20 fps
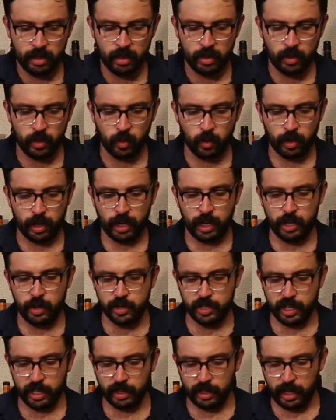we're going to
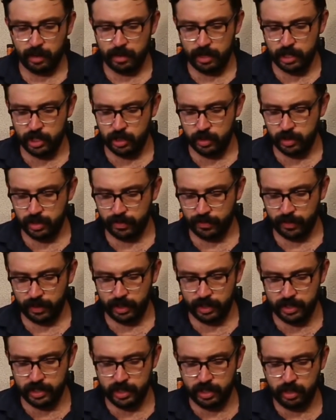use our lemon juice
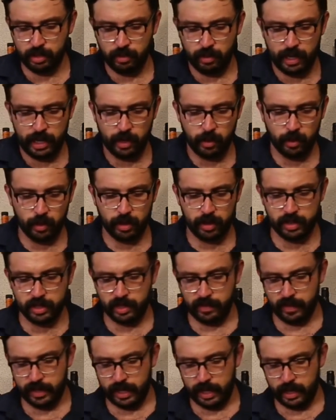first, 3/4
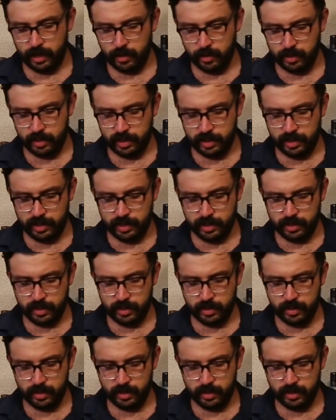of an ounce.